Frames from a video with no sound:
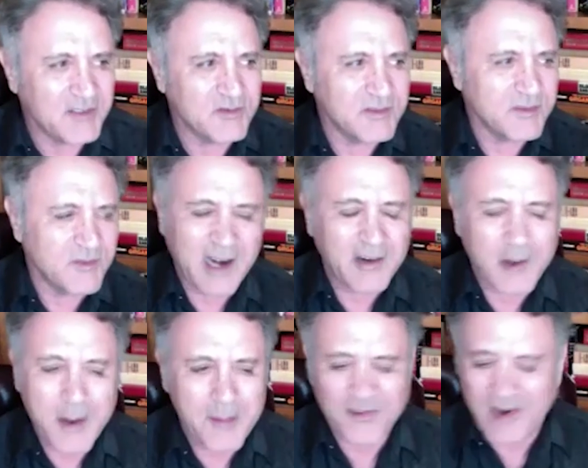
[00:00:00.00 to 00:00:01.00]

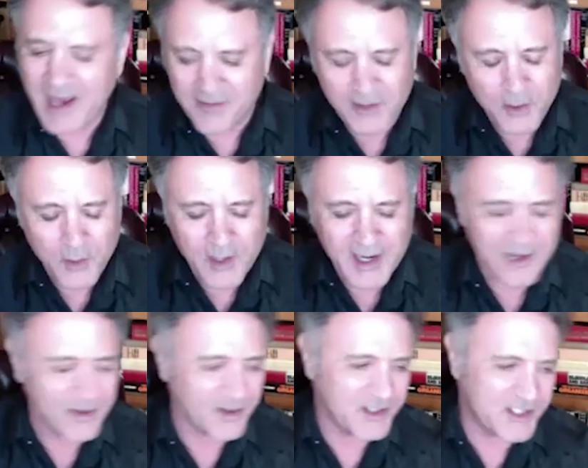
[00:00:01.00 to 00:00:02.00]
Requiem for a Heavyweight
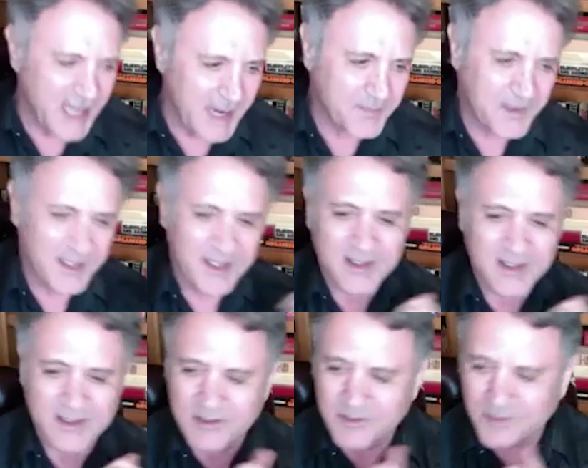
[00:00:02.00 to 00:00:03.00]
or Champion
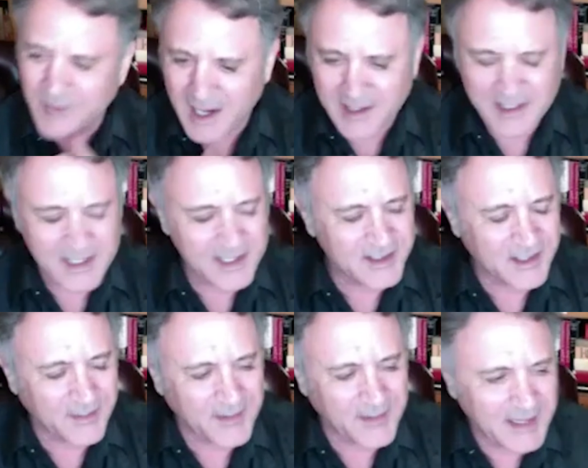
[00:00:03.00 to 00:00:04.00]
or Rocky and
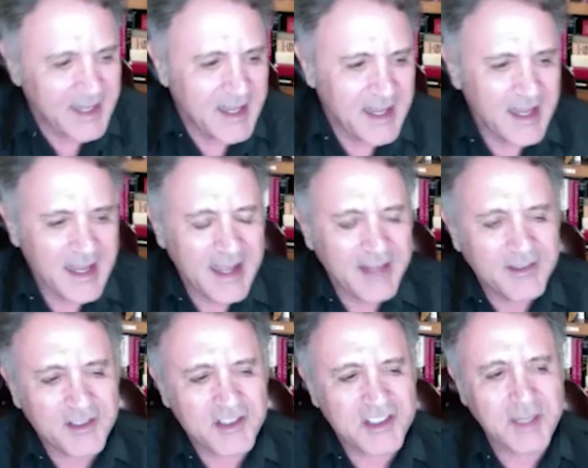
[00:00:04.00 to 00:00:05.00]
stuff like that. And
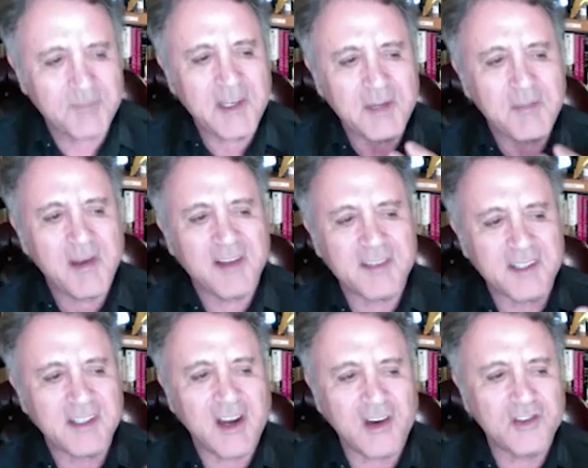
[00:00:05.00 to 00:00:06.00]
there's something about the
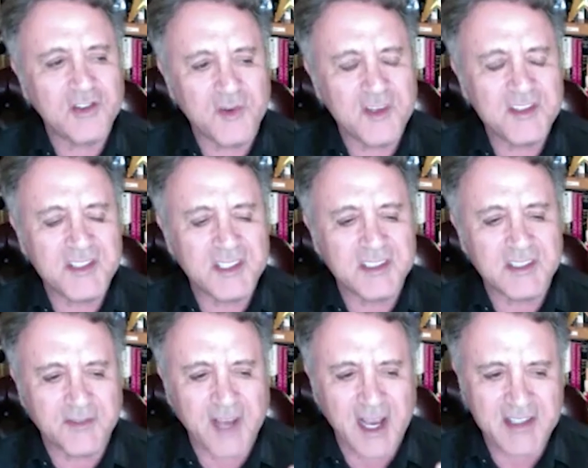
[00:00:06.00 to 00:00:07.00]
characteristics
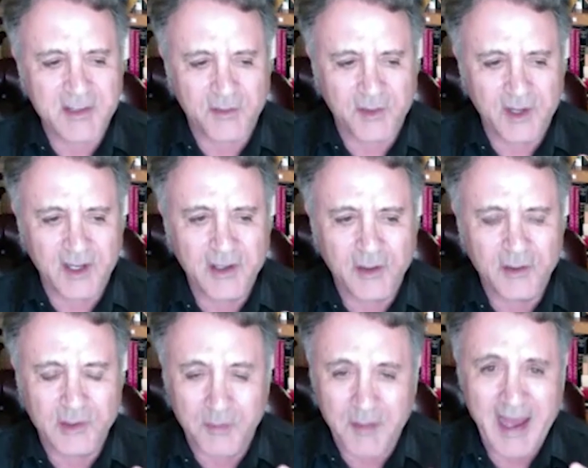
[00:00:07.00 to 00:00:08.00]
of guys that really go
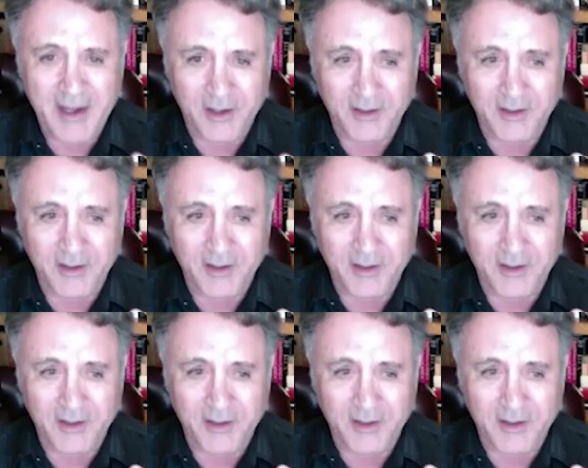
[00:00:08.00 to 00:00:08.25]
into battle